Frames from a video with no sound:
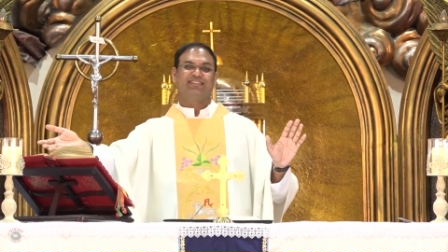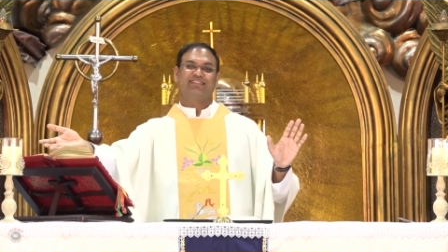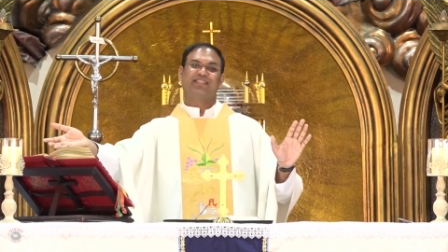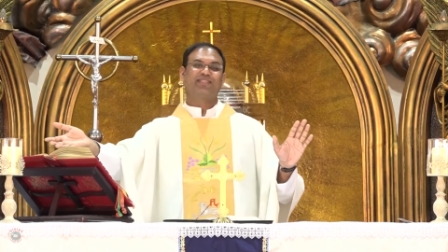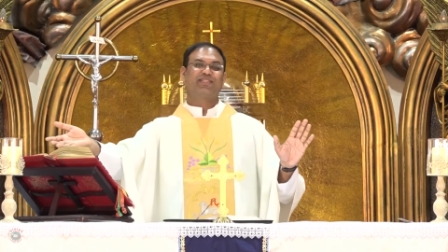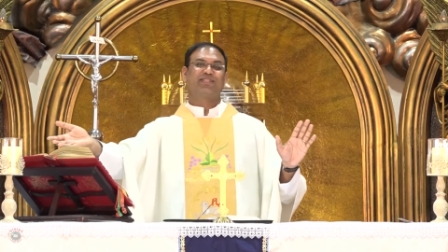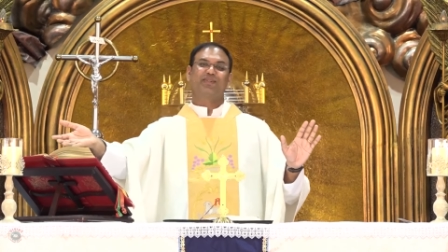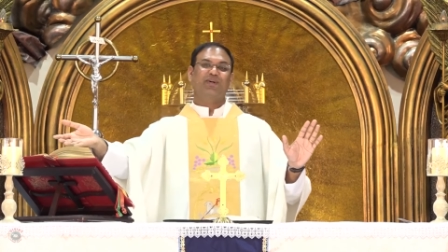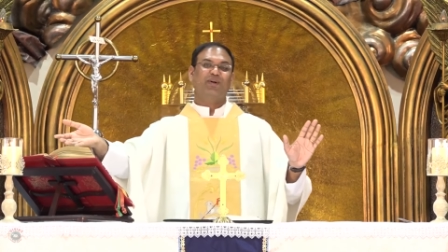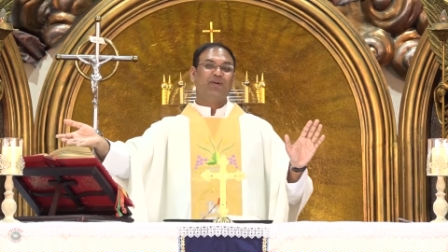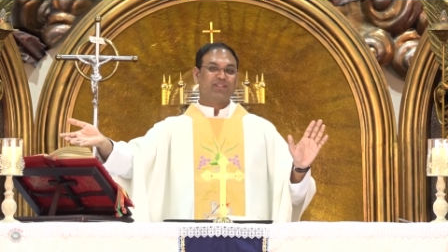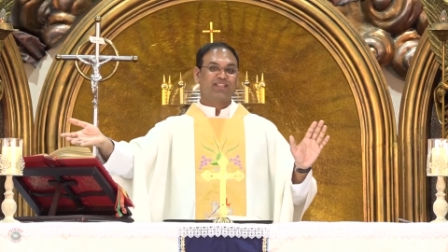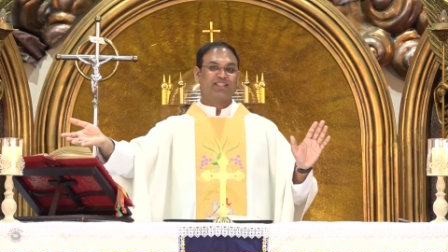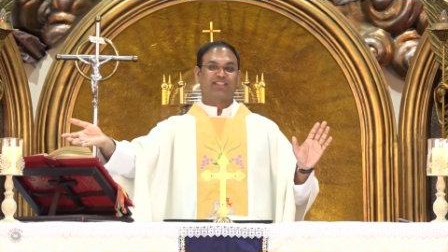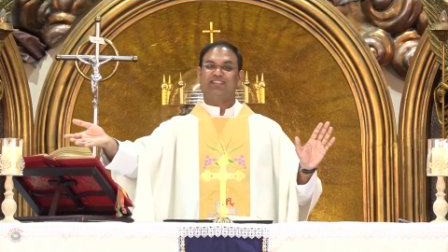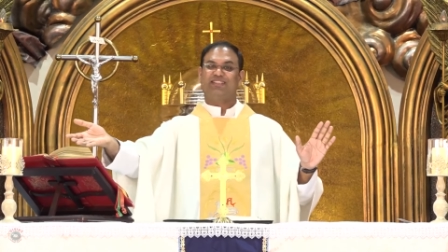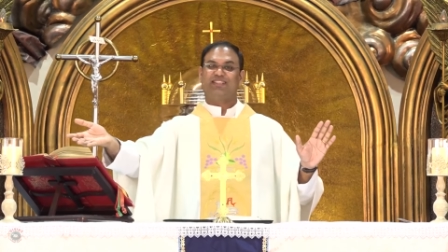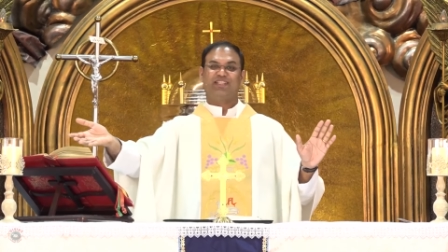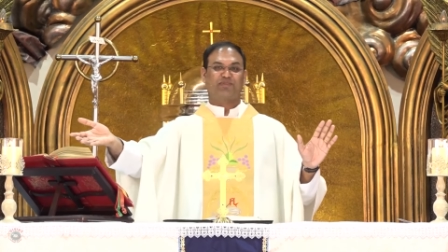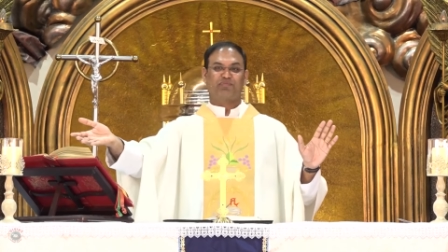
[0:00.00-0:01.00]
that's
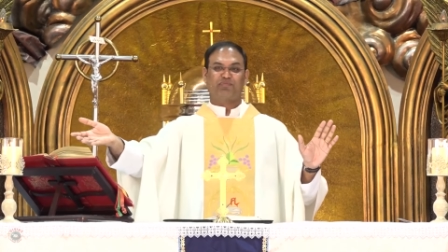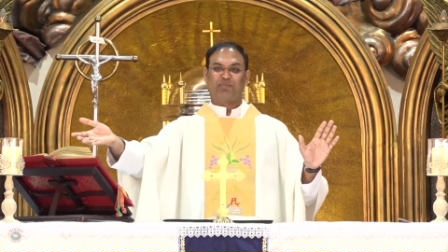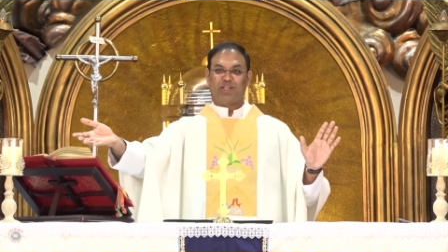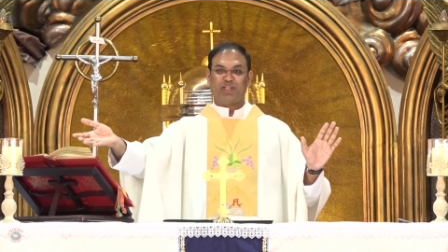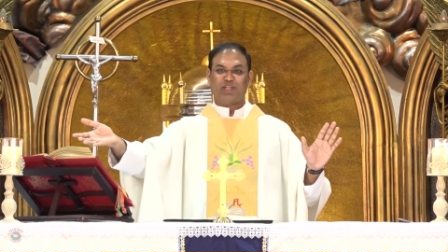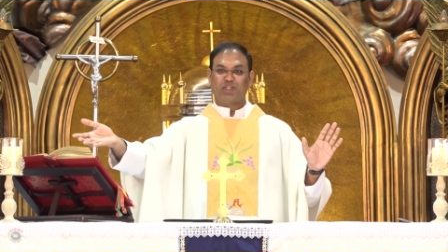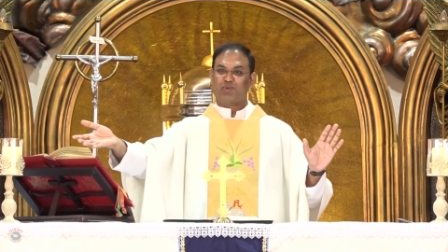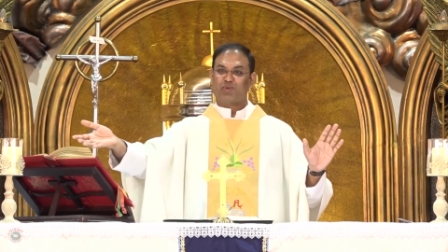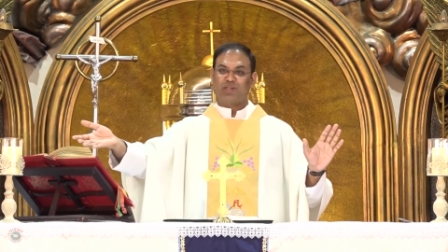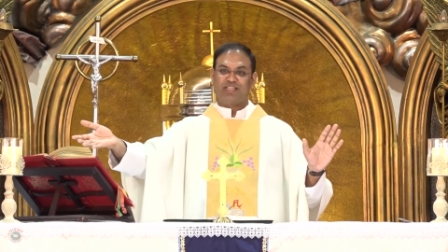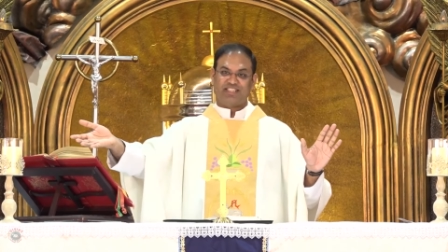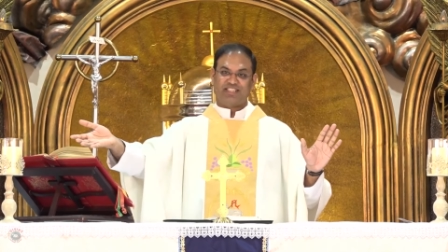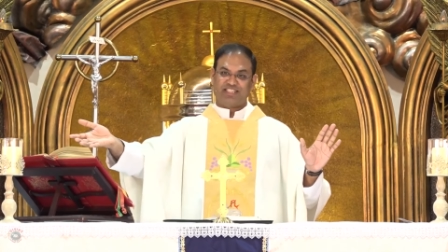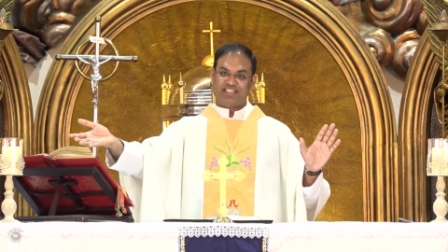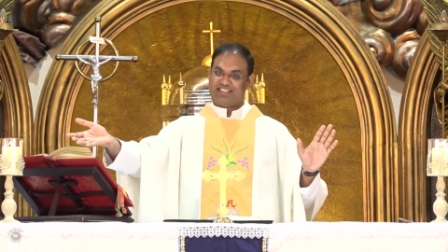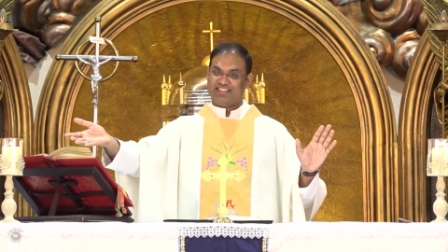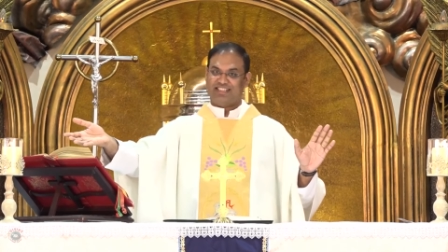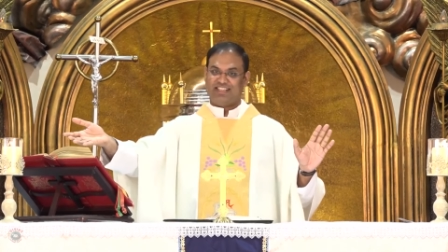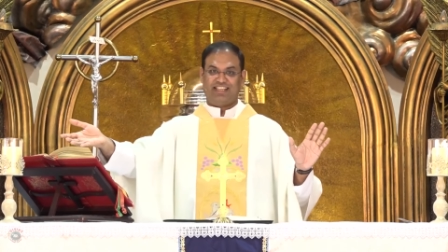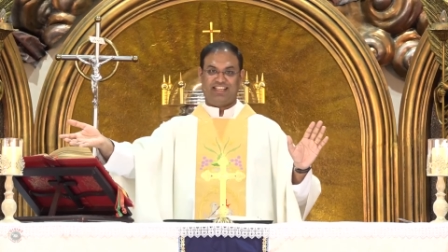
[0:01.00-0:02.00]
not the spiritual
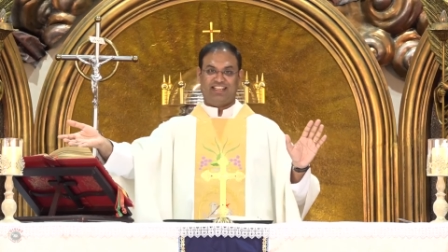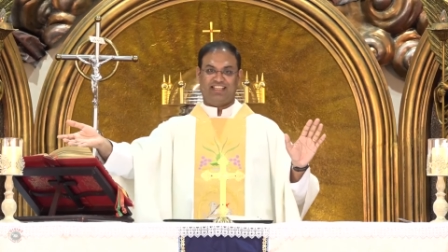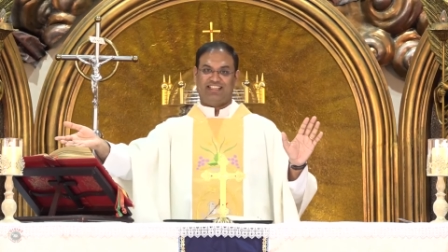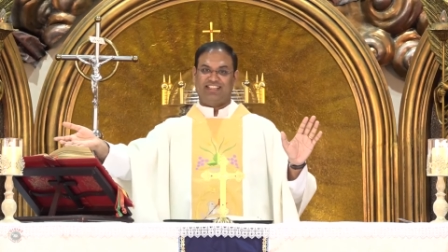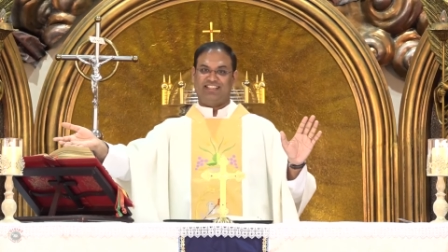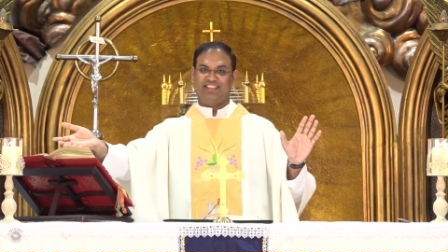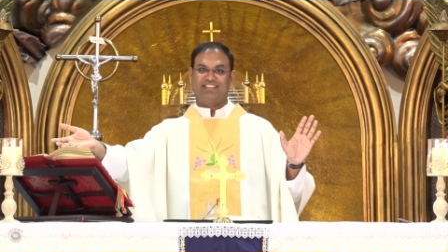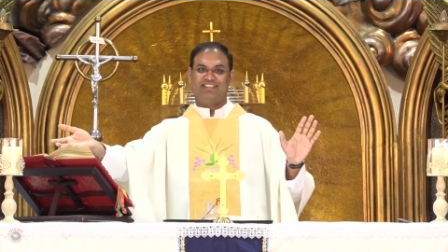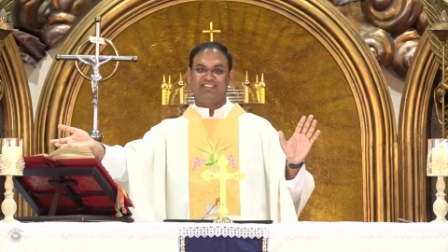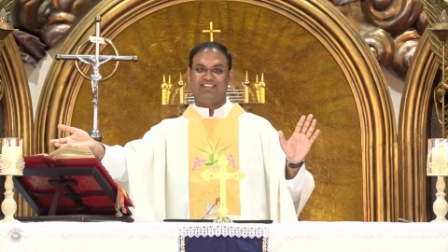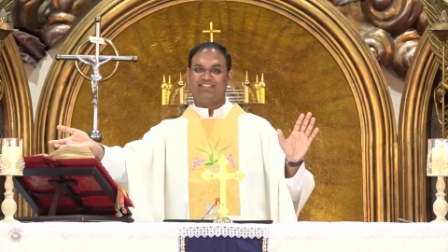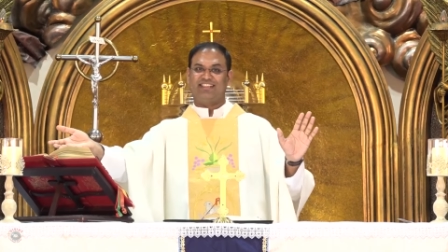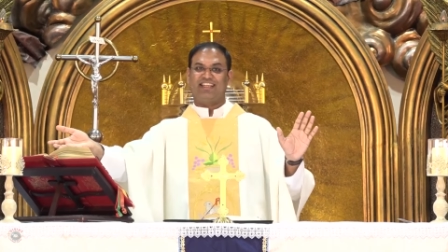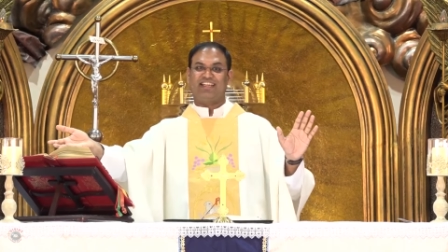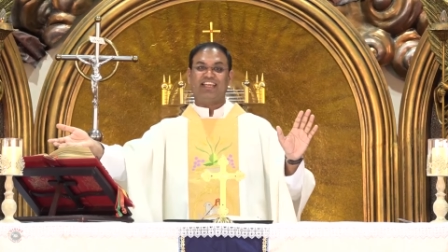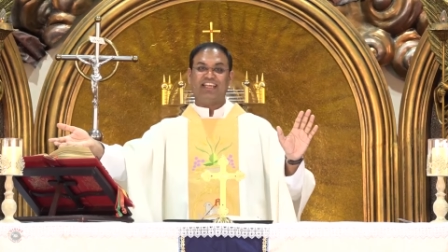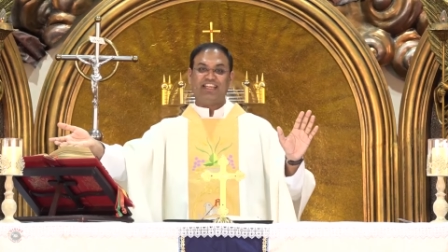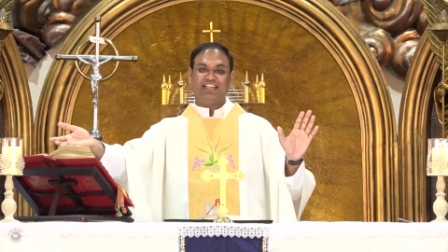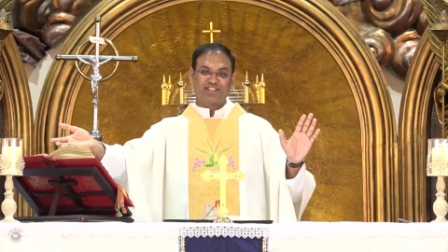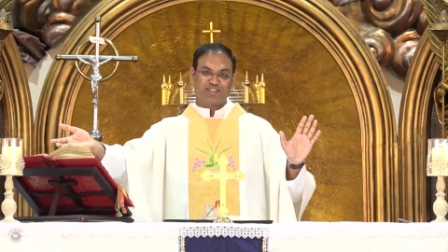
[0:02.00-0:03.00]
journey
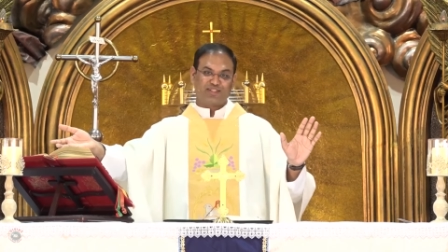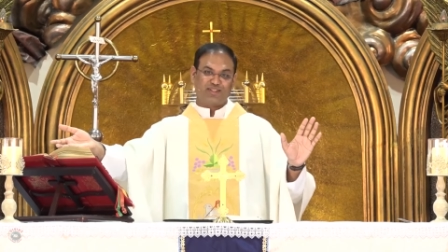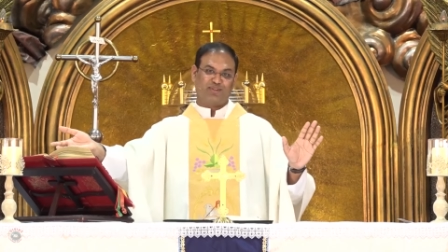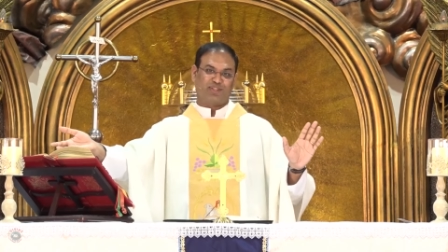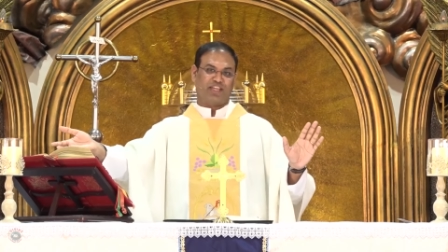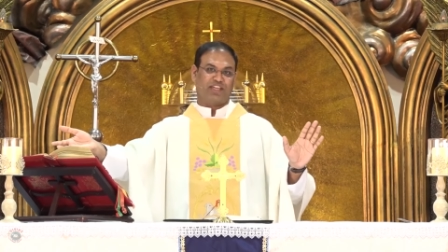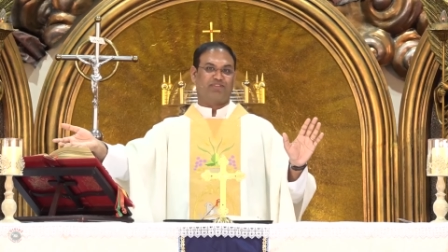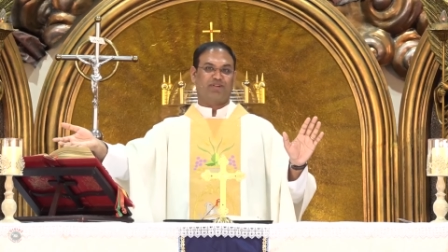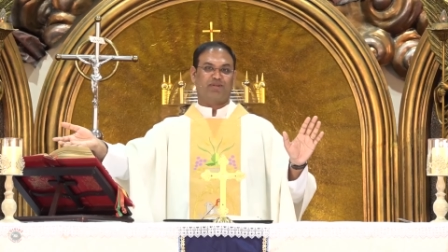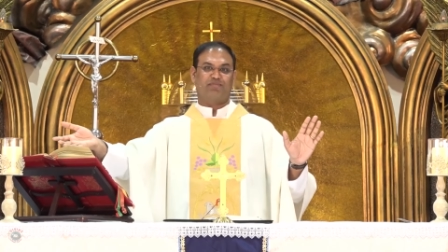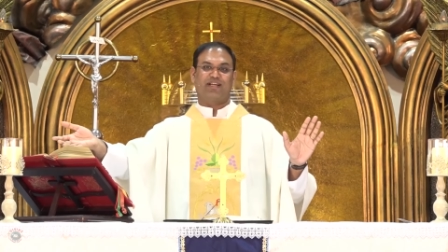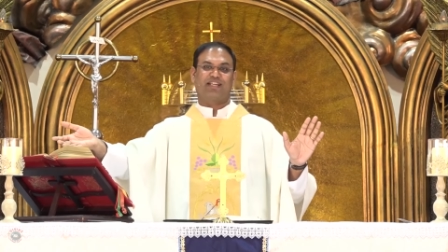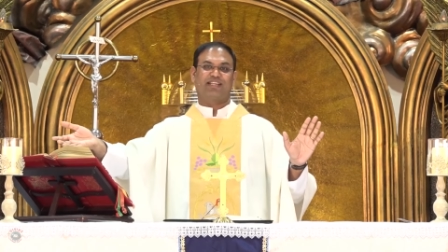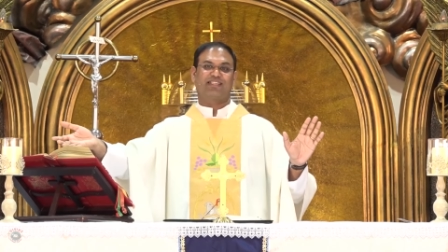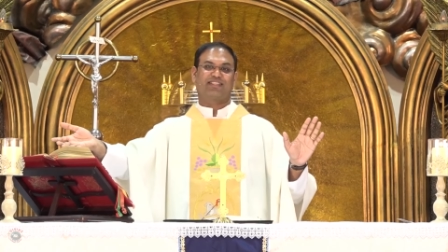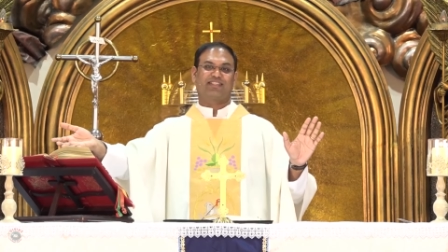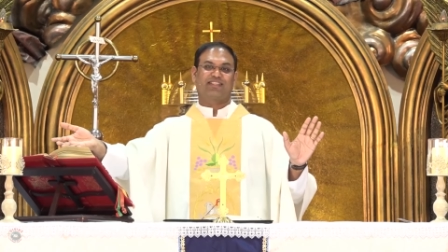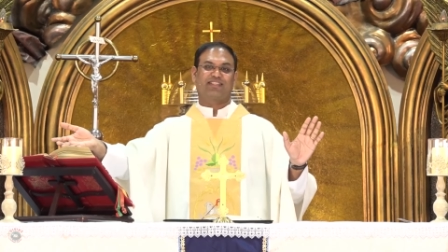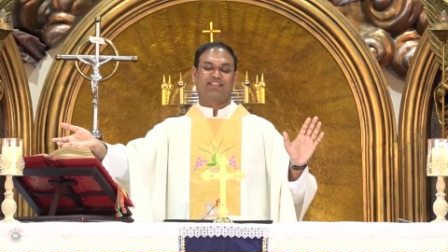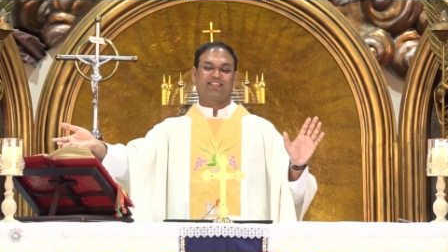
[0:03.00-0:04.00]
that he is looking from
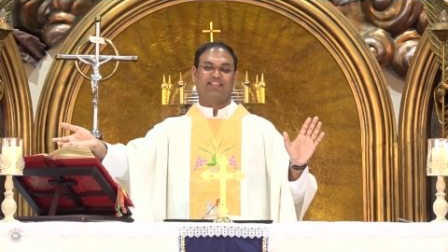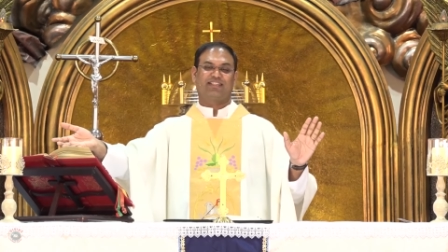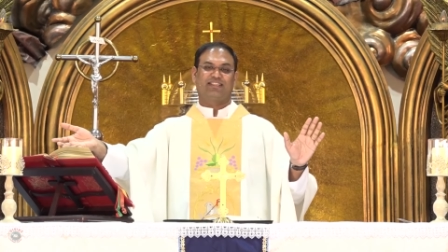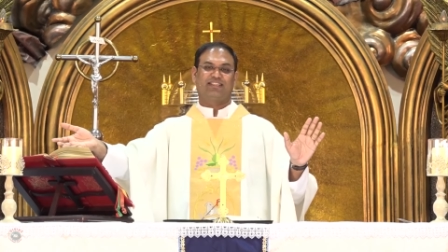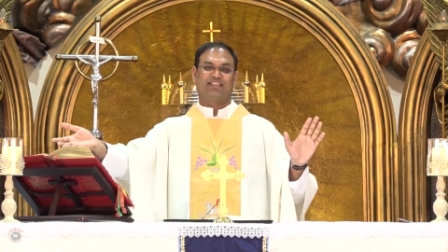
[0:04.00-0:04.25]
us